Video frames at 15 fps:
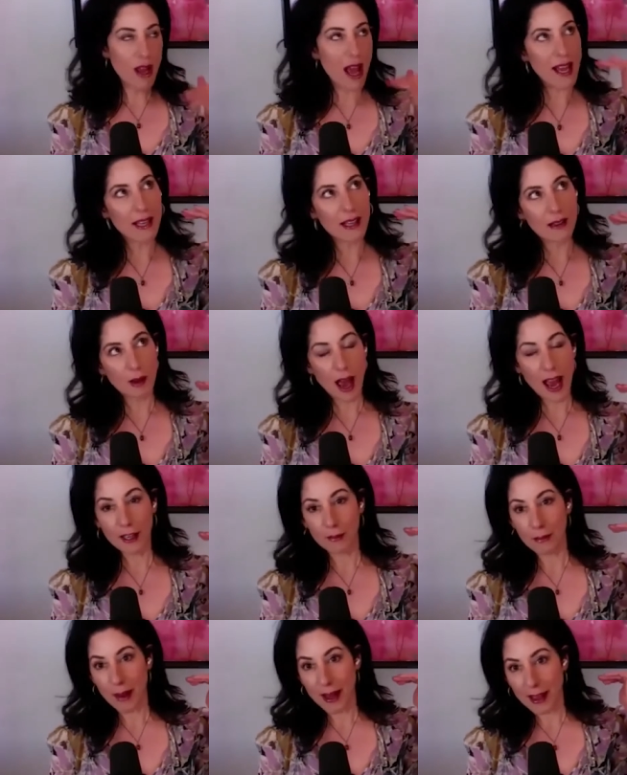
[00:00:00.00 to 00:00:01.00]
I,
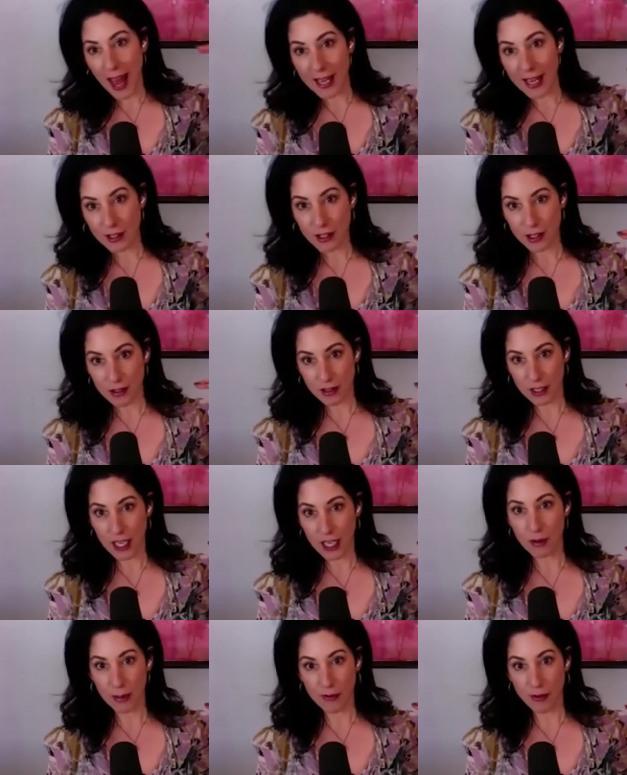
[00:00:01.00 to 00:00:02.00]
I, my last
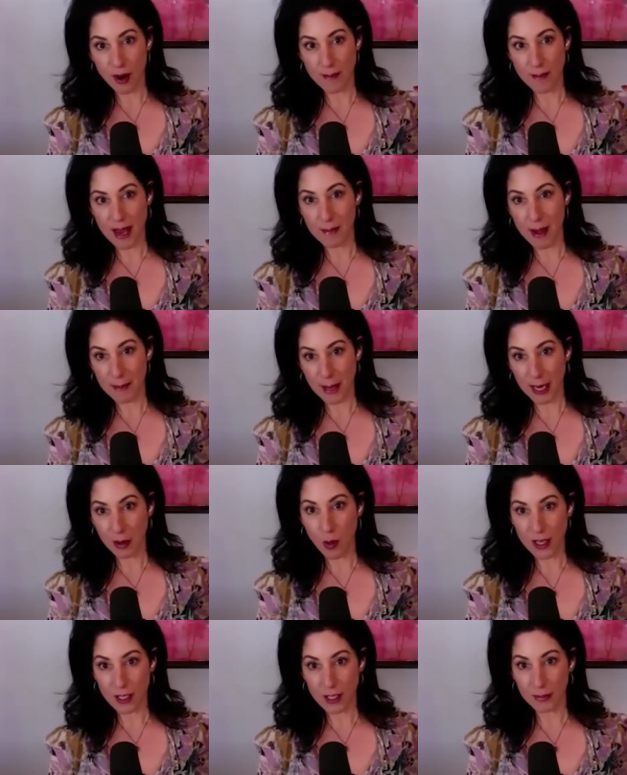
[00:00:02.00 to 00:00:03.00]
year before I made my big
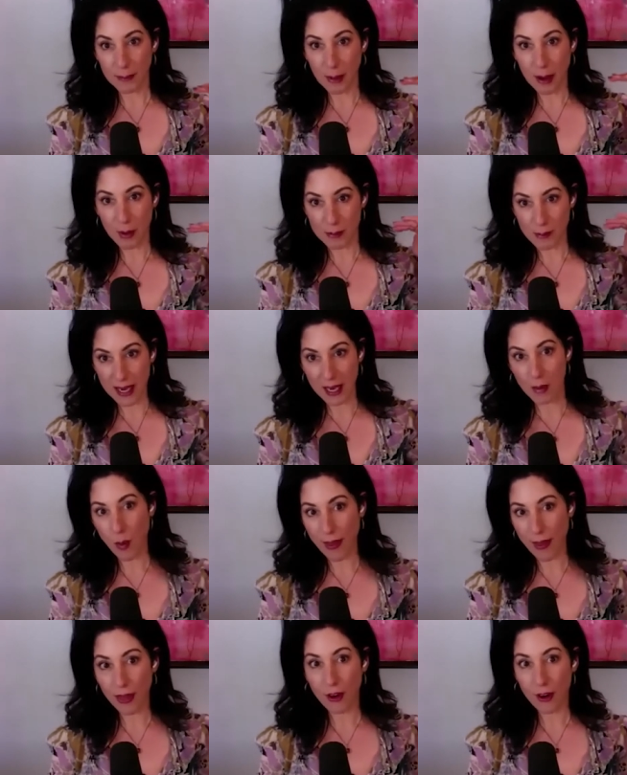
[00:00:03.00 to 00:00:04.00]
quantum leap, I was making
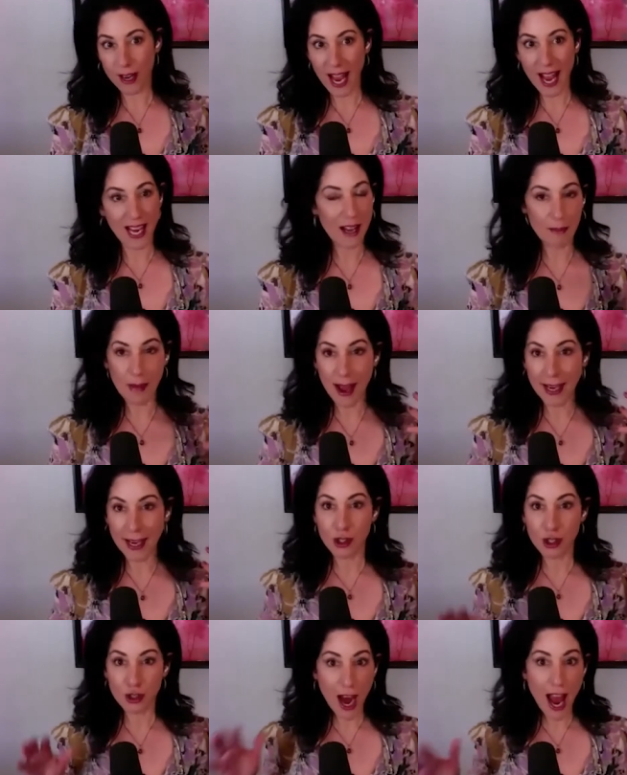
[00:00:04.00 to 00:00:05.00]
one thirty-eight. And my
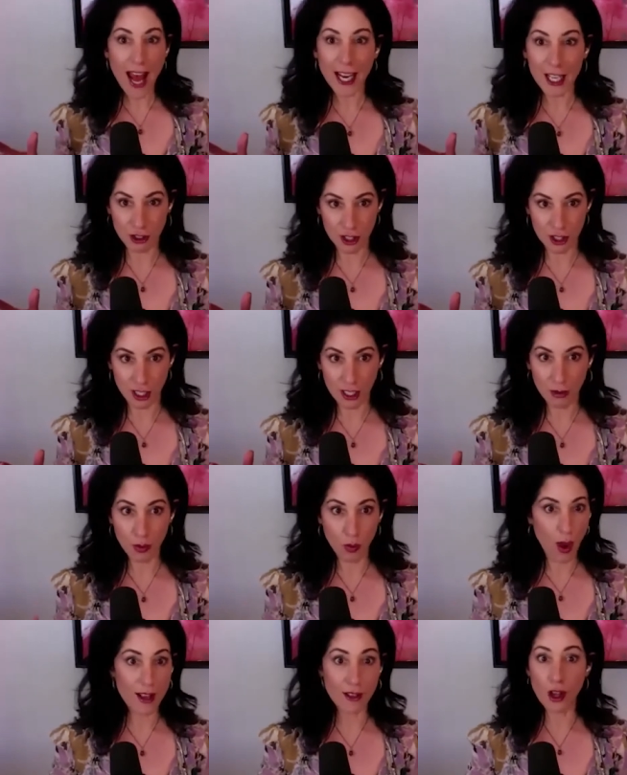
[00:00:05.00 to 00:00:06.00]
strategy
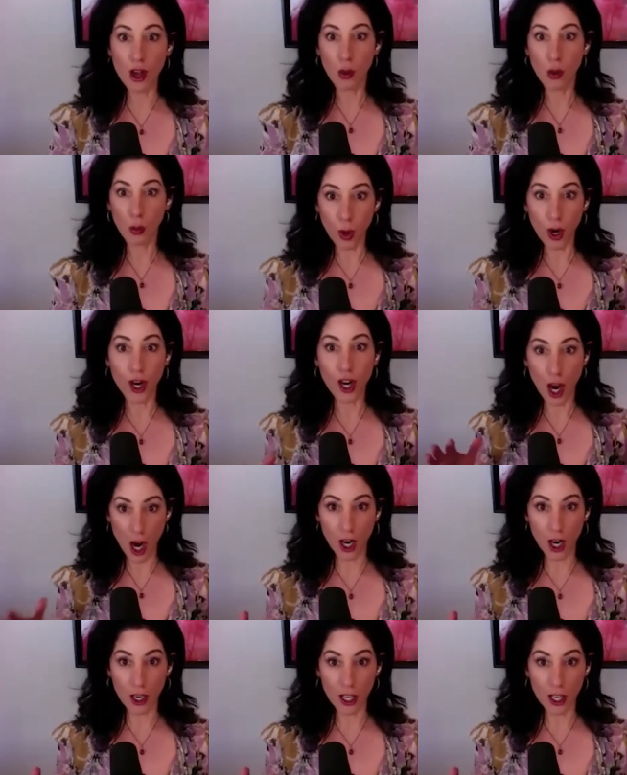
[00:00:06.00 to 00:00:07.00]
was work
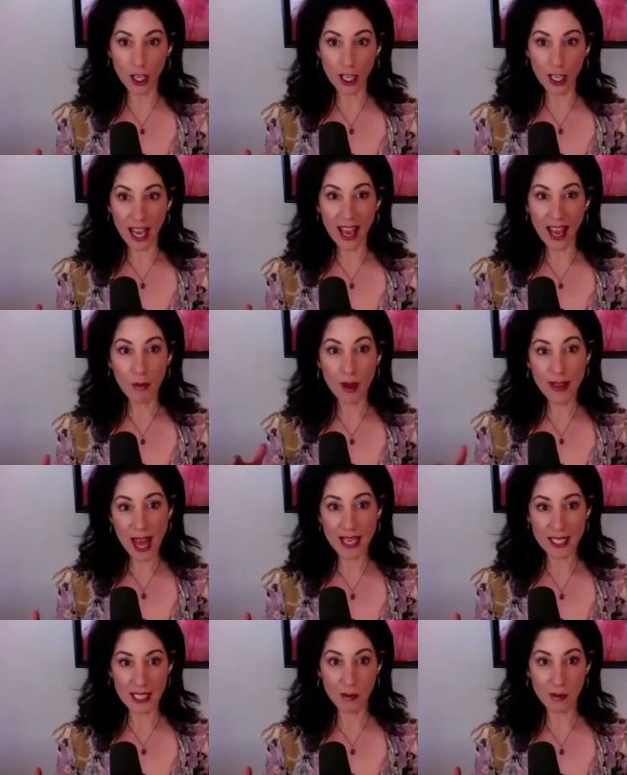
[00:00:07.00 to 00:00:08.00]
hard. And when
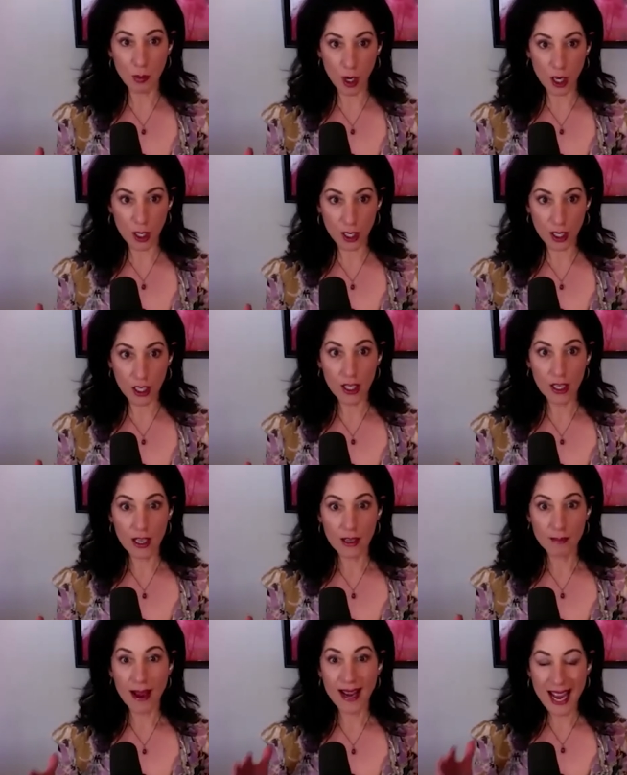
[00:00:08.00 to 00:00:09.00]
that didn't work,
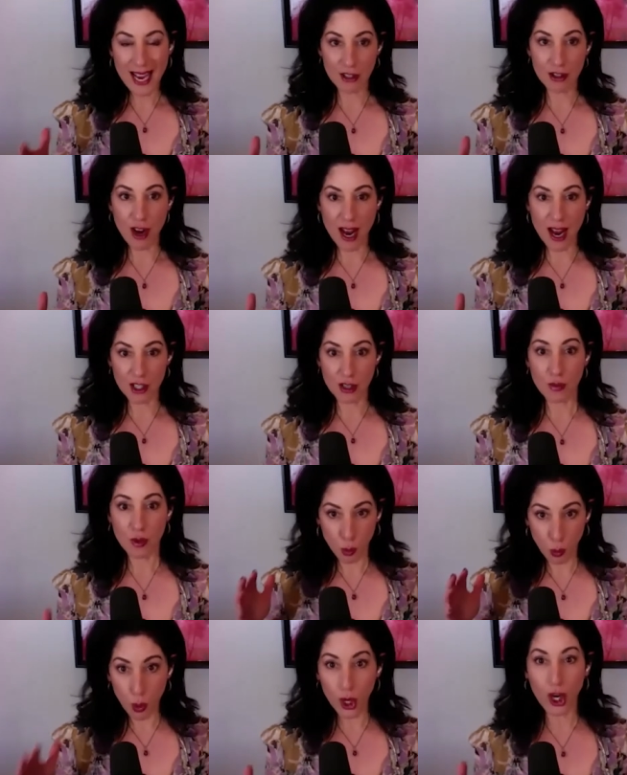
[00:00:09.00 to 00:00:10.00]
my next strategy
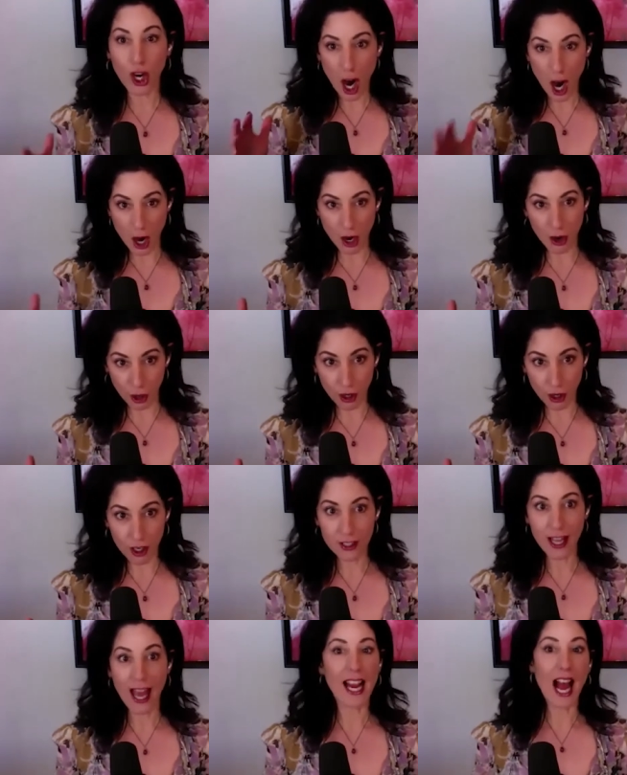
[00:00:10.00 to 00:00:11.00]
was work harder.
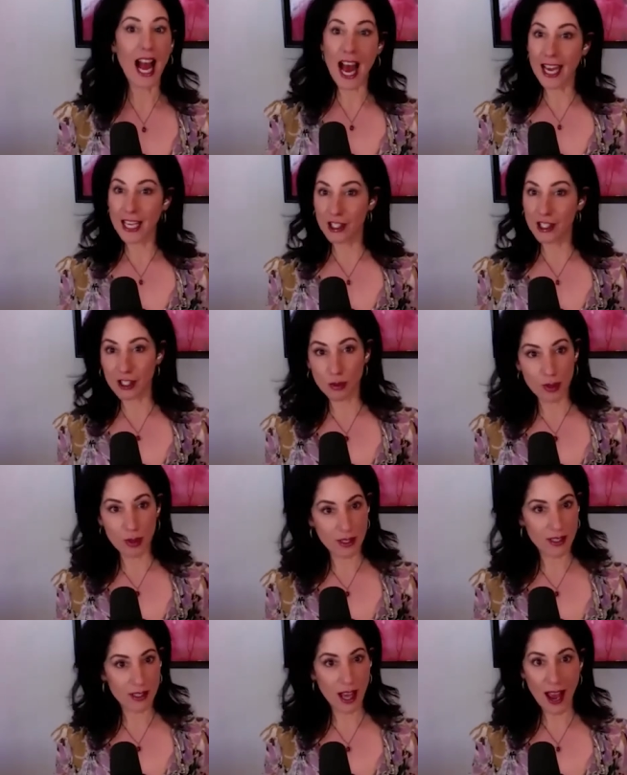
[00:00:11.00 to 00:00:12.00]
Like I just
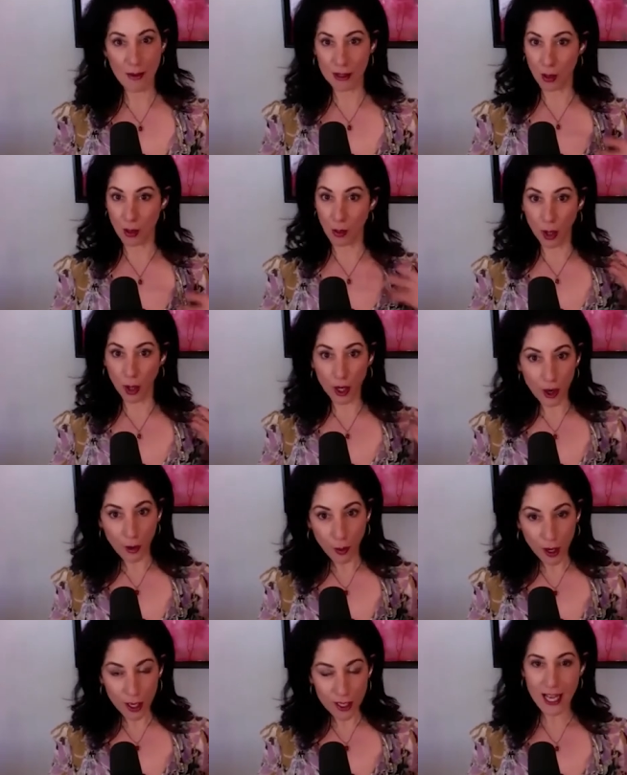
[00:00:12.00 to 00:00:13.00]
was, I was a
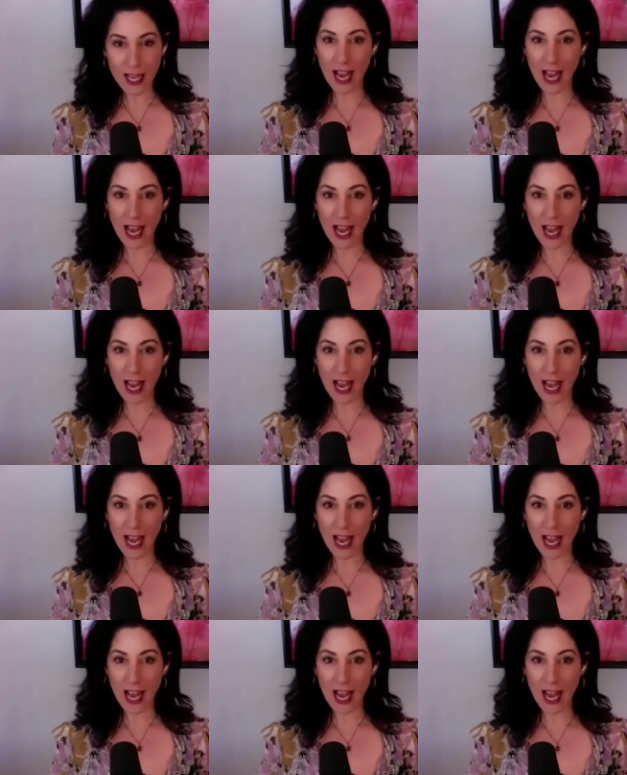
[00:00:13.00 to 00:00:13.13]
workhorse.